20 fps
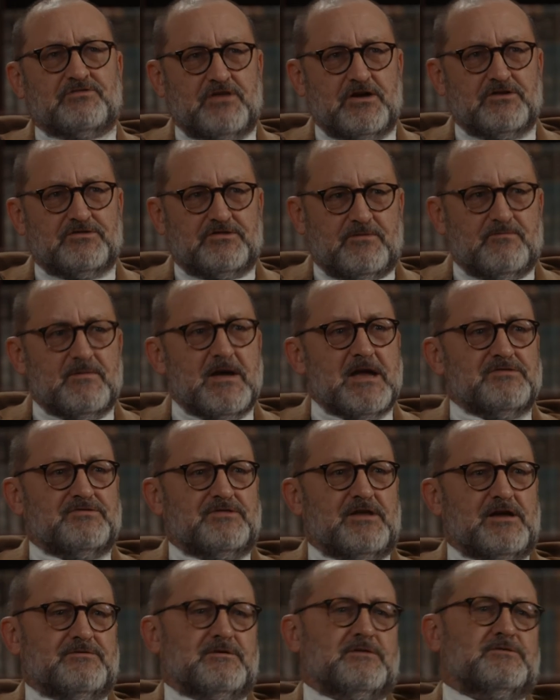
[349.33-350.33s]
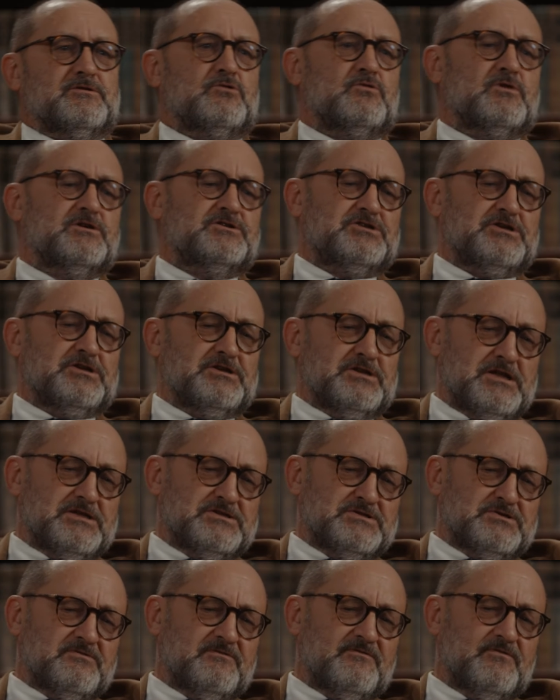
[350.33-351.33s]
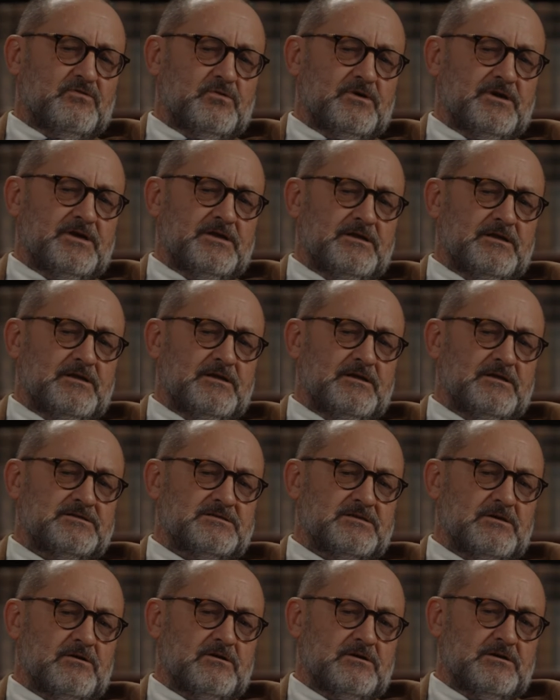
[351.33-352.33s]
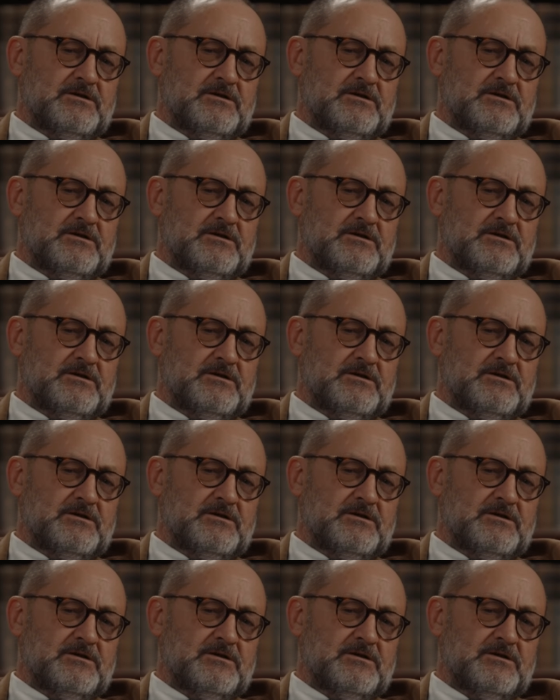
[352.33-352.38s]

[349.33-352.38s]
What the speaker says: think the main thing that the Christian needs to avoid is